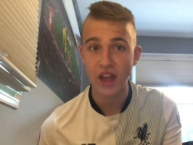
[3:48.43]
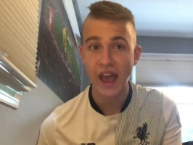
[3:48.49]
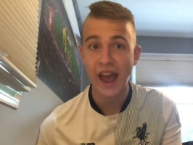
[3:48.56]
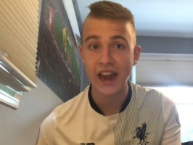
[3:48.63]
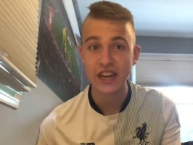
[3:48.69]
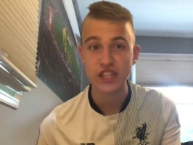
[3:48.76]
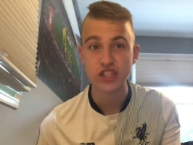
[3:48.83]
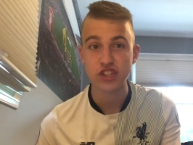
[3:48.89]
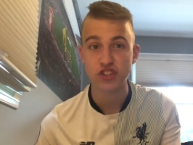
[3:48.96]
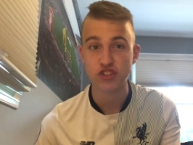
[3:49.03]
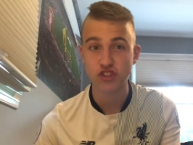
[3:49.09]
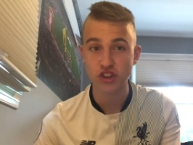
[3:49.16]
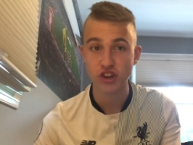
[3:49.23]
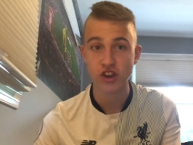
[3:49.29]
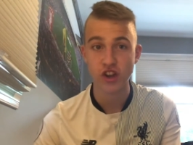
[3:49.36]
adding to
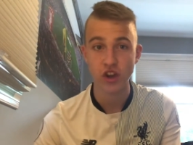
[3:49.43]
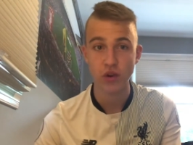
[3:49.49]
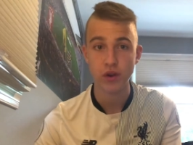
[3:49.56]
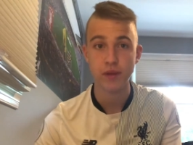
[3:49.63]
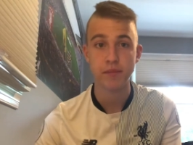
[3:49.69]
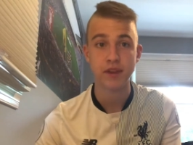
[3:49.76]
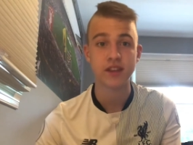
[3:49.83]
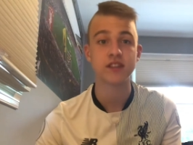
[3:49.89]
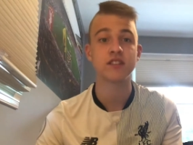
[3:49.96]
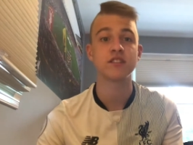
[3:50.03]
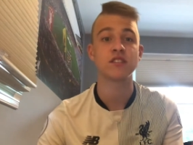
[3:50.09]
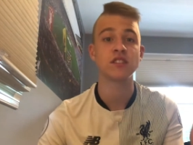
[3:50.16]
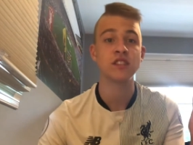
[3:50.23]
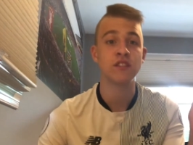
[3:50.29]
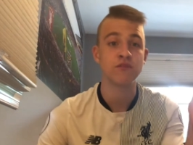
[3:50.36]
sugarcoat it,
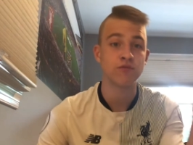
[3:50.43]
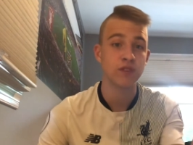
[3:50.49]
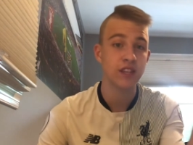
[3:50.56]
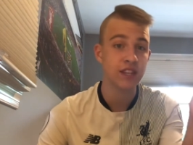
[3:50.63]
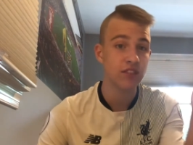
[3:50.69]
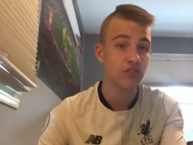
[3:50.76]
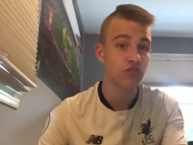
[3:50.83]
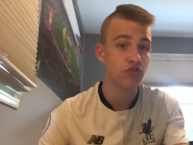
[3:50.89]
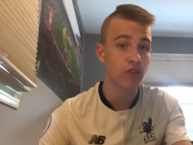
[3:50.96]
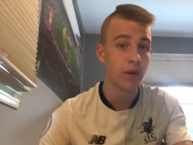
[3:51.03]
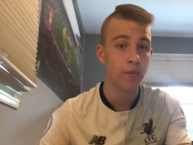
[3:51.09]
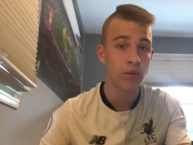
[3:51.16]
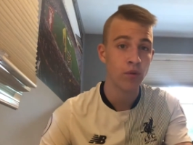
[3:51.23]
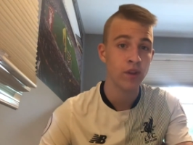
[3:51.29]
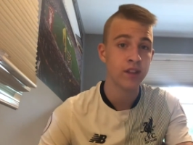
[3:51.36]
because if we
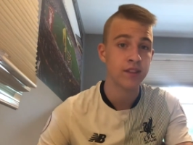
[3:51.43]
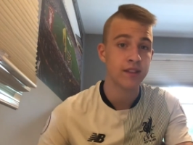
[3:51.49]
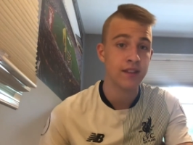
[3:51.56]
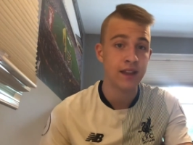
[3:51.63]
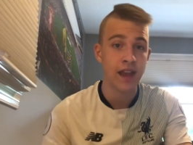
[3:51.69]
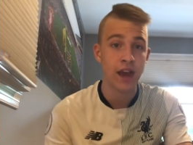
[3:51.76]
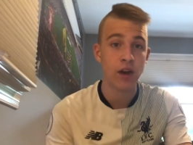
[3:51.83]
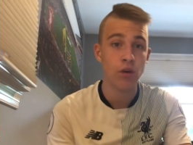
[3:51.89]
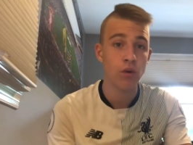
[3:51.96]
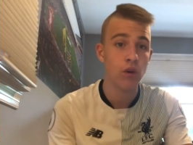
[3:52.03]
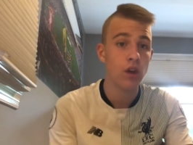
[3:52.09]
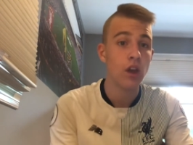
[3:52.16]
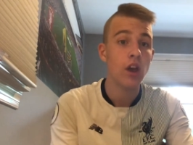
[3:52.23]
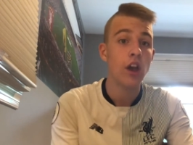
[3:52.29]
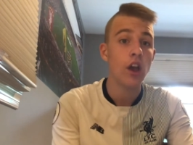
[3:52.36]
drop points now
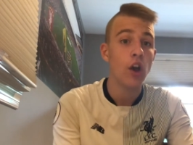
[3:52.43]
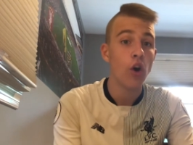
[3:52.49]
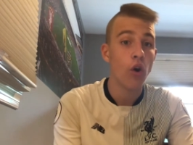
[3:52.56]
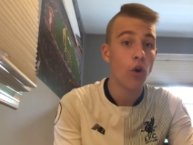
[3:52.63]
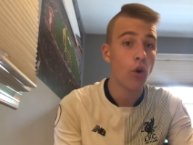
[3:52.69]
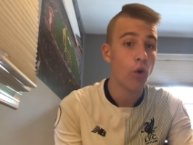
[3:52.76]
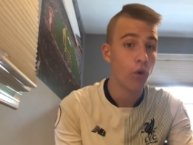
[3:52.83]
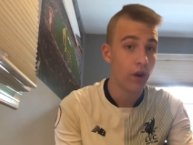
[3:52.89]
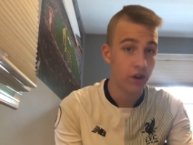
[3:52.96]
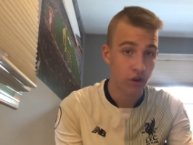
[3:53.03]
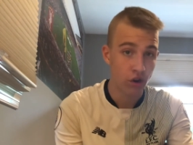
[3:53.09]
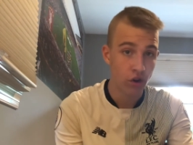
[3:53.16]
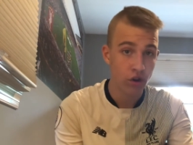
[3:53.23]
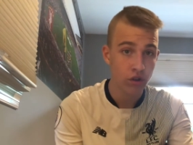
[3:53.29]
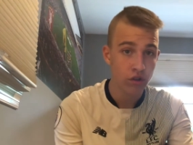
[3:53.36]
or at
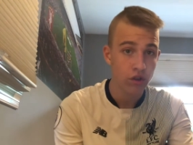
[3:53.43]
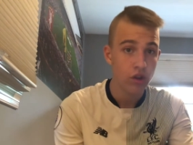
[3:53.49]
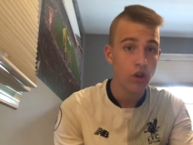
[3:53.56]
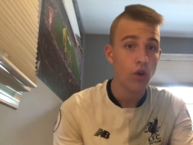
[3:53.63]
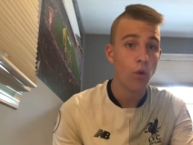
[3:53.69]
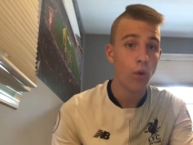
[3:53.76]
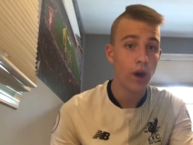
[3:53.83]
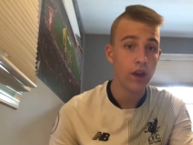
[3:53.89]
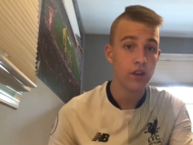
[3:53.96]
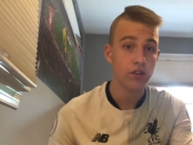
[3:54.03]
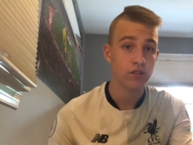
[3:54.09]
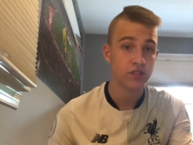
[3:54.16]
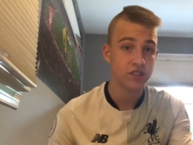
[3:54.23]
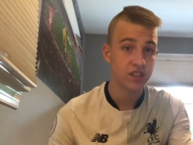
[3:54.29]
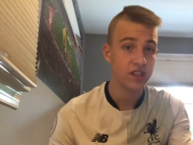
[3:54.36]
all
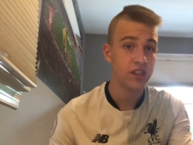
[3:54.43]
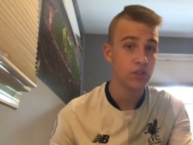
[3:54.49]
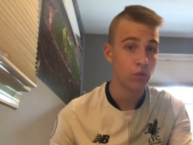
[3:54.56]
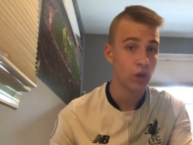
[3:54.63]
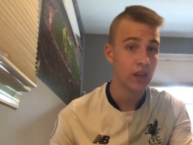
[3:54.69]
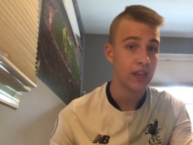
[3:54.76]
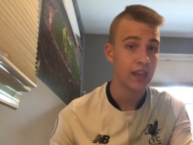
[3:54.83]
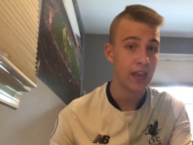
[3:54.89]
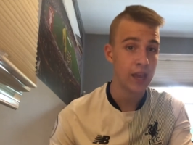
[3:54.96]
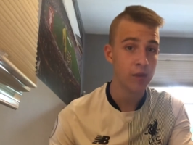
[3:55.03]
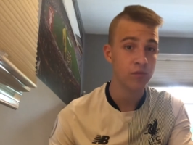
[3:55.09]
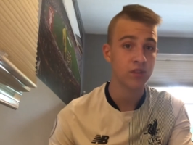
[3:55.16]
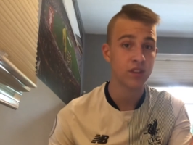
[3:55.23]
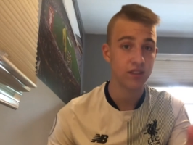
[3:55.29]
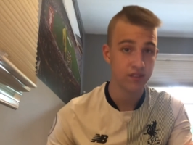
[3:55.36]
while City's winning
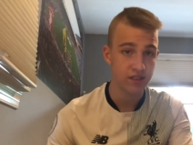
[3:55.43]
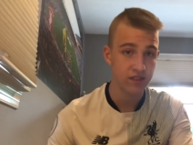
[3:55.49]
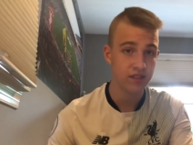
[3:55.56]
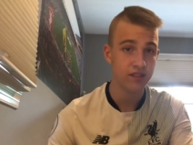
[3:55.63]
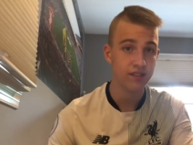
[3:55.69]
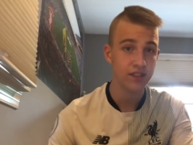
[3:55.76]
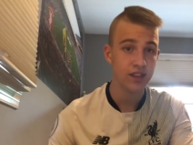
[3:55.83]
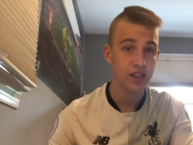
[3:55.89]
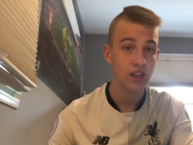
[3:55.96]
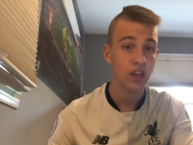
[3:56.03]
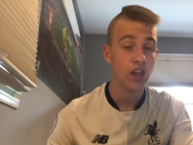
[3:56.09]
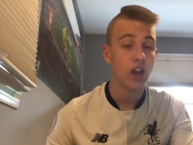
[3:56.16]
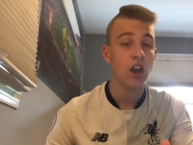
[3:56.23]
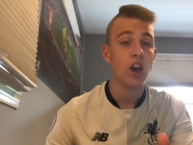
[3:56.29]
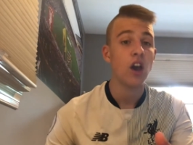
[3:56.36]
games consistently,
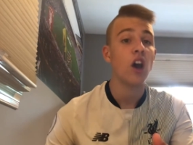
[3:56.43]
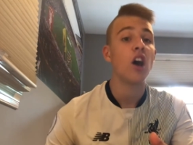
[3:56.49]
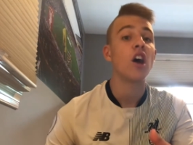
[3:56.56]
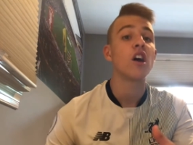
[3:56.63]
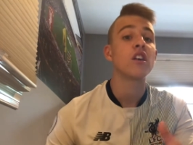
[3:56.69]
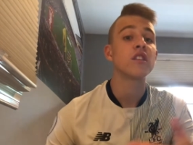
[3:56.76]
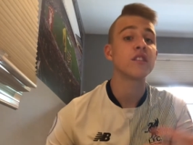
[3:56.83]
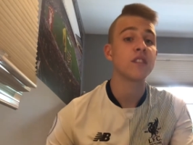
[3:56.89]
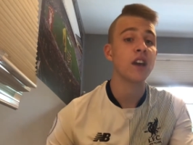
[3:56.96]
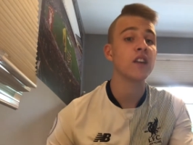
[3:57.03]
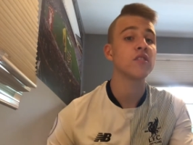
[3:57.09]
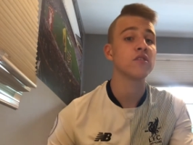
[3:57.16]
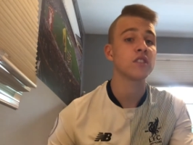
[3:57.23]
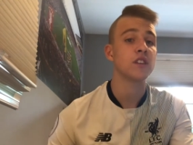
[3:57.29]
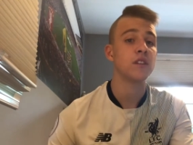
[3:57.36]
the
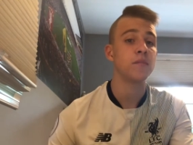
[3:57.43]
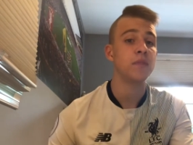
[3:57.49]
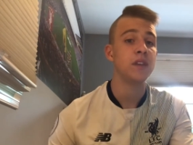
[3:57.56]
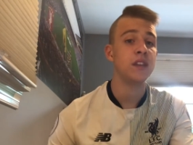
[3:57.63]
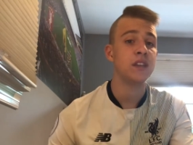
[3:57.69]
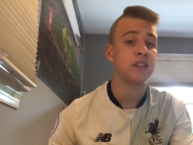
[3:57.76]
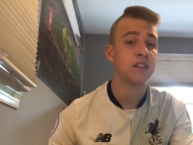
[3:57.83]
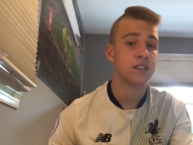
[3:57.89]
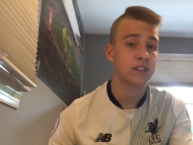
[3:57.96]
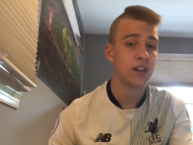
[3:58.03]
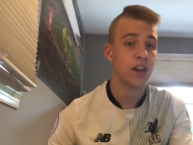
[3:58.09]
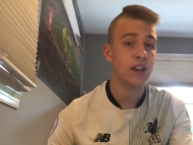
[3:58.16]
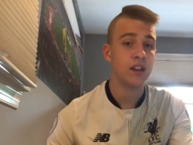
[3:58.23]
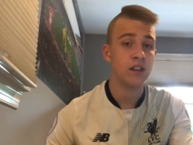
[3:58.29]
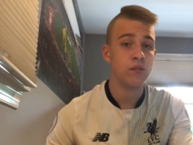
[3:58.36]
title is going to be
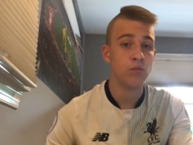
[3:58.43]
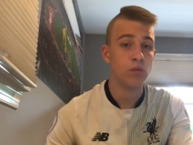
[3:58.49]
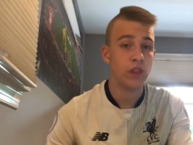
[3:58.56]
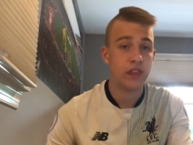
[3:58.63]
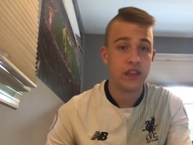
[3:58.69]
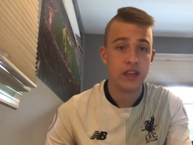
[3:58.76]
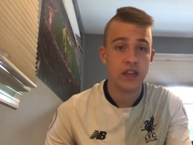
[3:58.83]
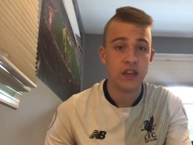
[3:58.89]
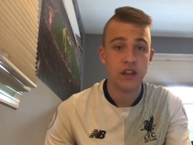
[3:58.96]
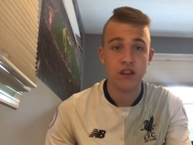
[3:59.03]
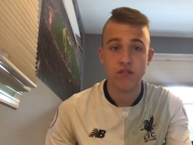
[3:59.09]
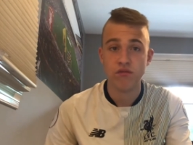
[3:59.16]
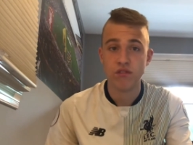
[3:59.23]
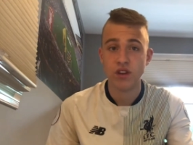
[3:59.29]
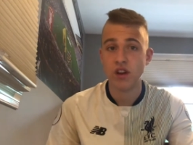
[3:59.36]
decided
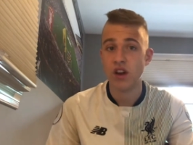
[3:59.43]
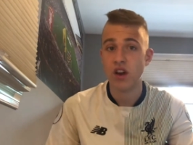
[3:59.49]
within